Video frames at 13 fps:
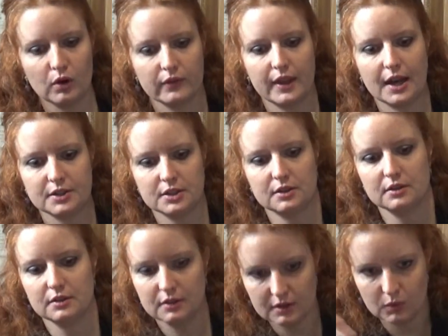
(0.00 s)
that
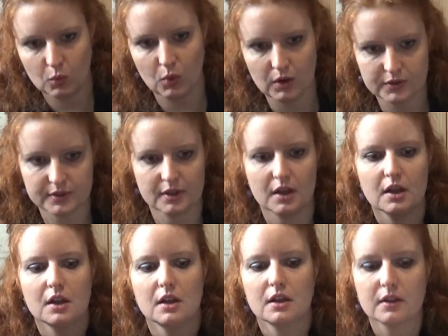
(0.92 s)
was
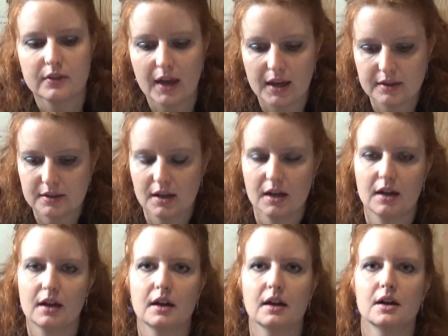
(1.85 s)
then
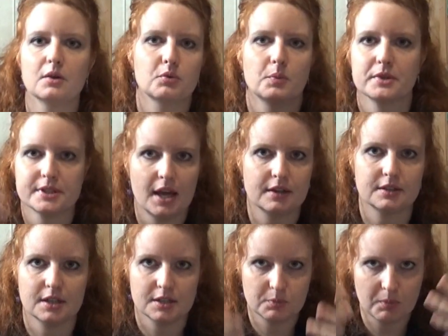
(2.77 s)

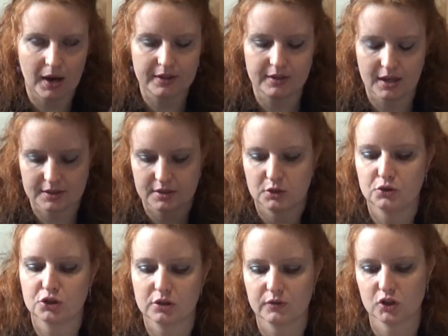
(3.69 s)
represented by the
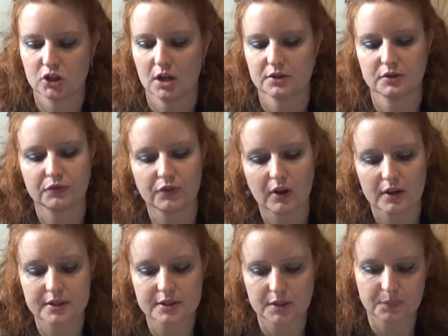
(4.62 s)
execution of Charles
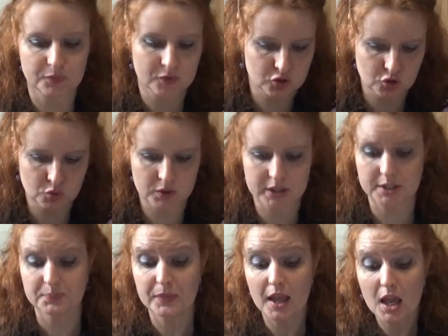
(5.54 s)
I,
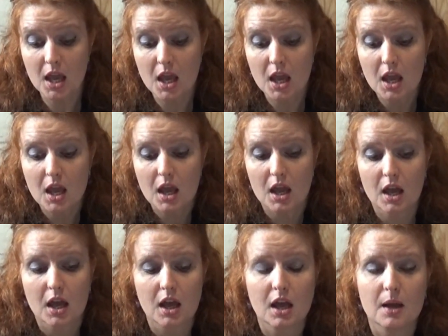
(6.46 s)
Stuart.
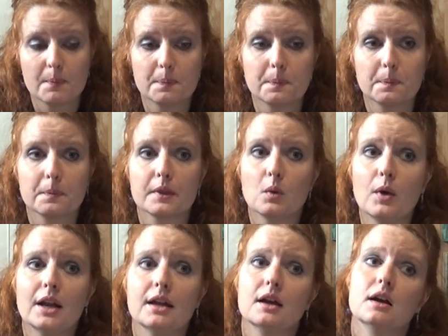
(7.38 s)

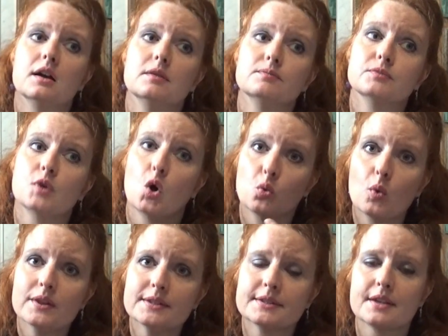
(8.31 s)
On
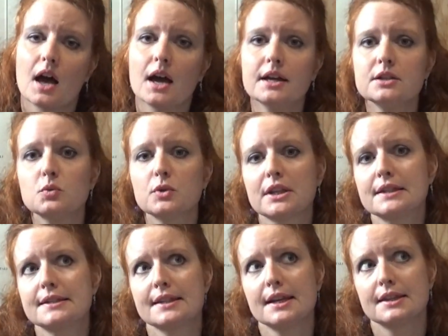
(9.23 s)
one side we
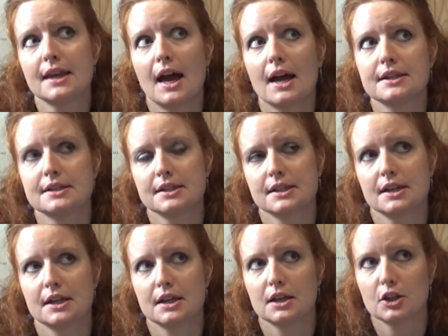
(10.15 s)
can say that
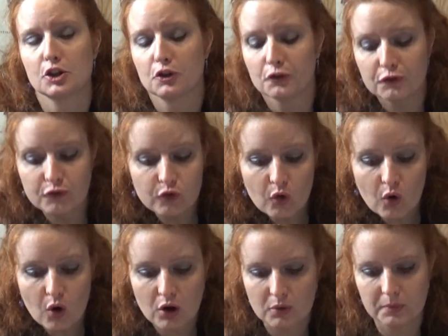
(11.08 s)
the
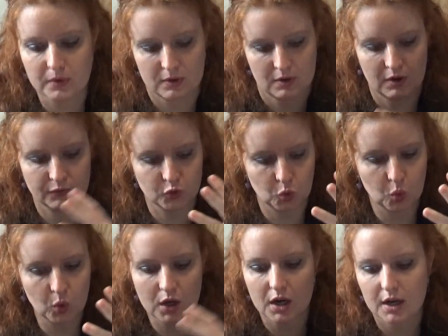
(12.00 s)
form of the
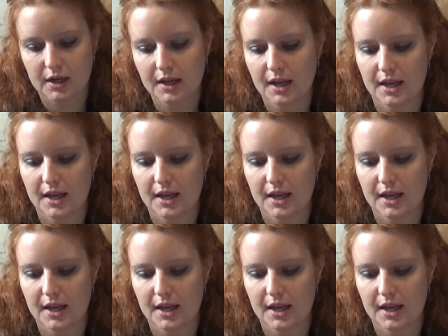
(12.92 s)
work